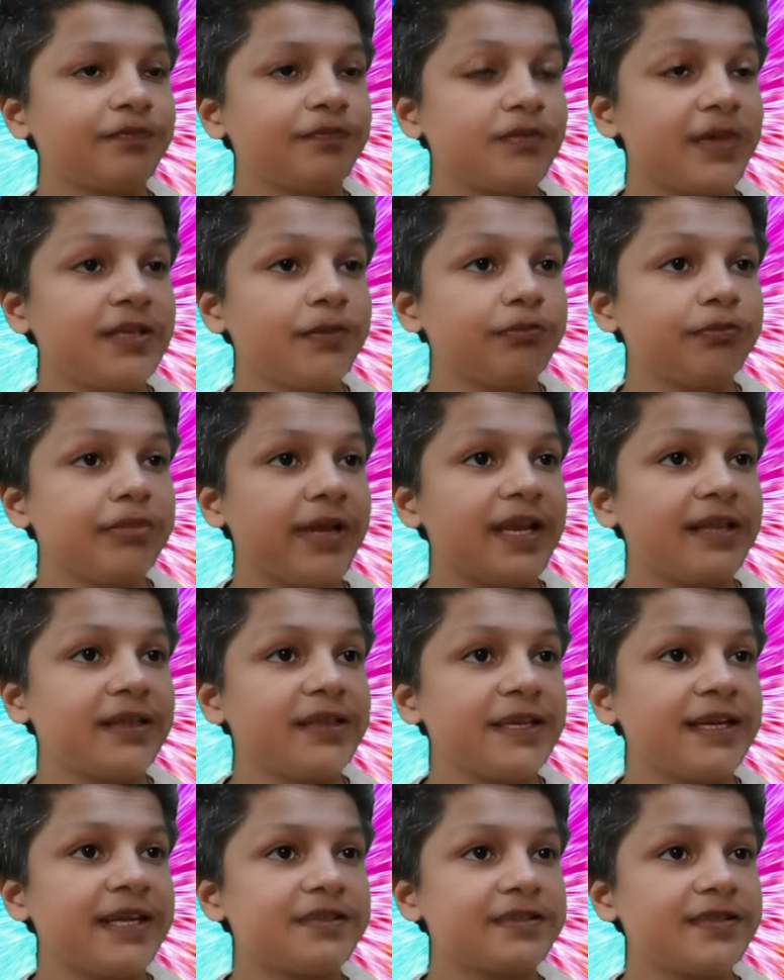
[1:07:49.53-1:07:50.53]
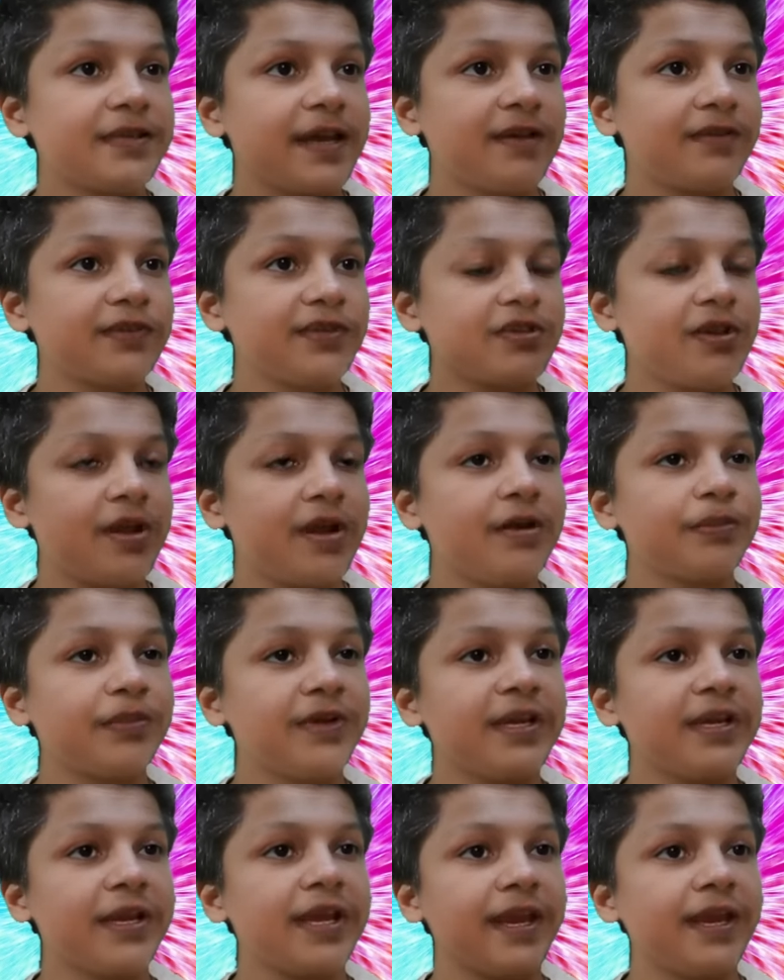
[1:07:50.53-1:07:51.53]
but the plainliness of the
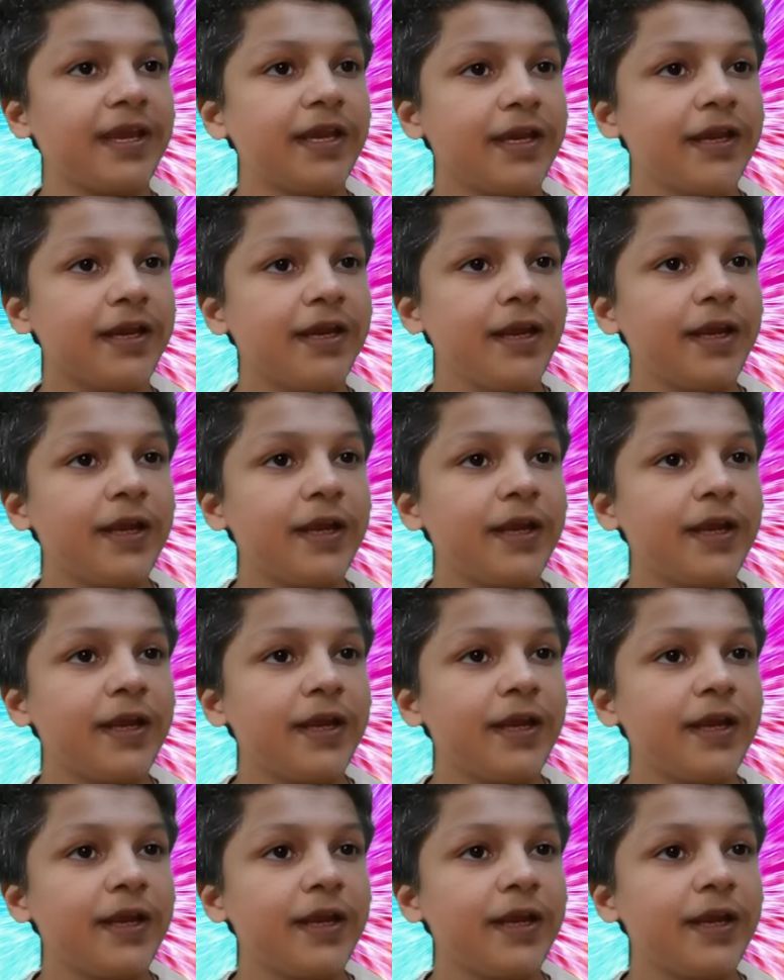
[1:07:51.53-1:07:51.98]
Scorpion King